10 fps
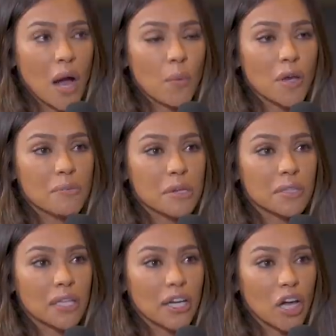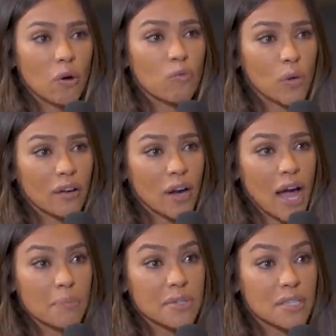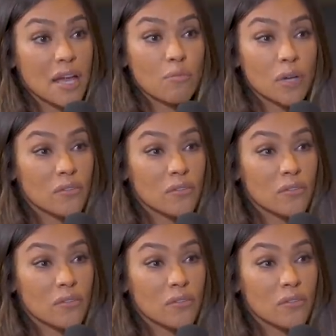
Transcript: I want to be able to let go of whatever happens to them,